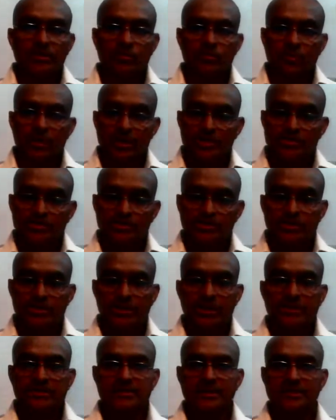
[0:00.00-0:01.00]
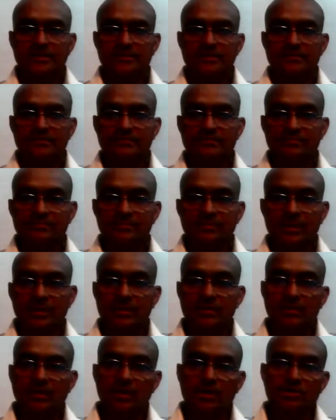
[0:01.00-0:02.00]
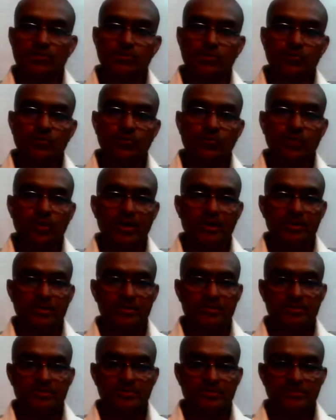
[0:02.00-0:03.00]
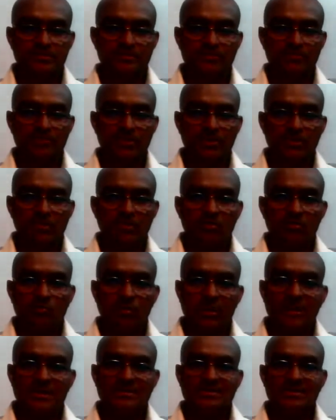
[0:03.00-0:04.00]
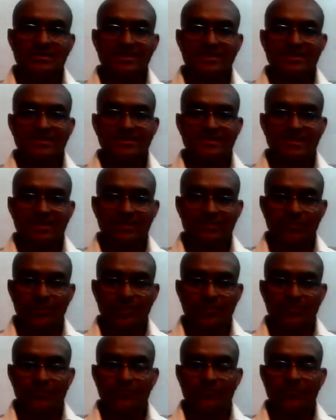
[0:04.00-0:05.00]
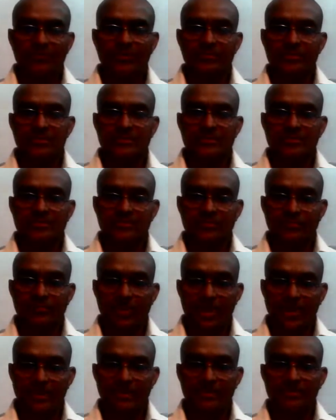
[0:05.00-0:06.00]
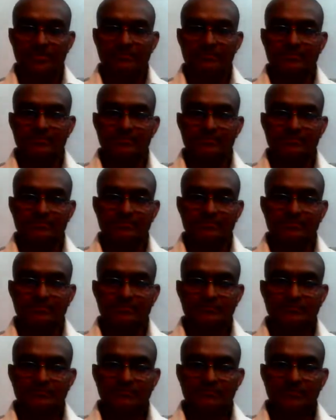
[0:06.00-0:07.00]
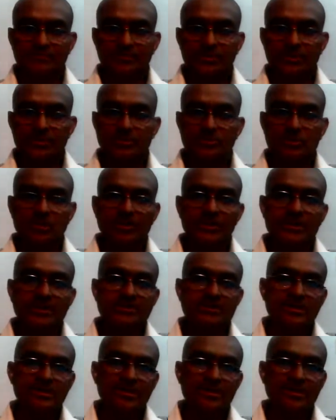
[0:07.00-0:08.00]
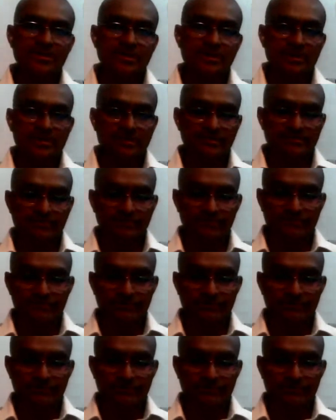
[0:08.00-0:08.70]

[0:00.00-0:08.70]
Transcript: to associations and also to partnerships. What is the number for a business of banking? It is not exceeding 10.